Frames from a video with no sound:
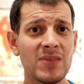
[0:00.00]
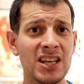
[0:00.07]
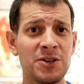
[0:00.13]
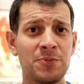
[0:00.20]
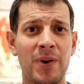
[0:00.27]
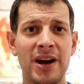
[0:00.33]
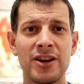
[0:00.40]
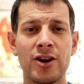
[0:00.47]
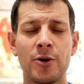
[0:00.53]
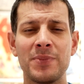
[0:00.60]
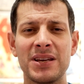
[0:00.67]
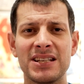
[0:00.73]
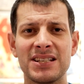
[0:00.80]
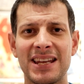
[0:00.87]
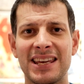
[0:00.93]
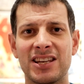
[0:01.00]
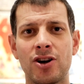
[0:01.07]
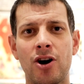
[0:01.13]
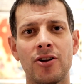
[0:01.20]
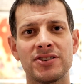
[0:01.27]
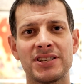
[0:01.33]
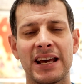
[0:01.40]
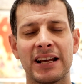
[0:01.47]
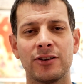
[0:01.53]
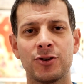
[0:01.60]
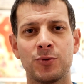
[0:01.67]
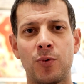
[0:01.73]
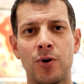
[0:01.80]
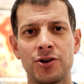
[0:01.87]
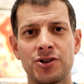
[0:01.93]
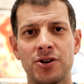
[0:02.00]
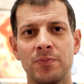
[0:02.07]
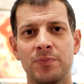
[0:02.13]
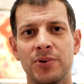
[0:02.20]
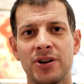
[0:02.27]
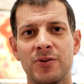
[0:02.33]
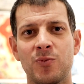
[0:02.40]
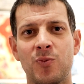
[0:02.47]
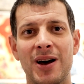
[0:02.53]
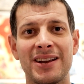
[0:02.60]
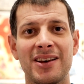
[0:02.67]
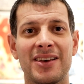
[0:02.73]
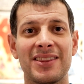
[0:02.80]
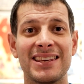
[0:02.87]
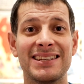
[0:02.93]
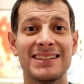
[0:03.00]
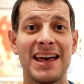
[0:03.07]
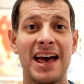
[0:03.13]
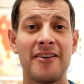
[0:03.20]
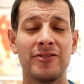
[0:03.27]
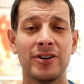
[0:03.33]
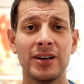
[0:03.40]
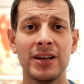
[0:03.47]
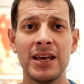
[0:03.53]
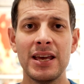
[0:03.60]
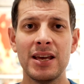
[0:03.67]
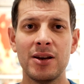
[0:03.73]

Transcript: It's by no means a contactless wash, but when are these ever?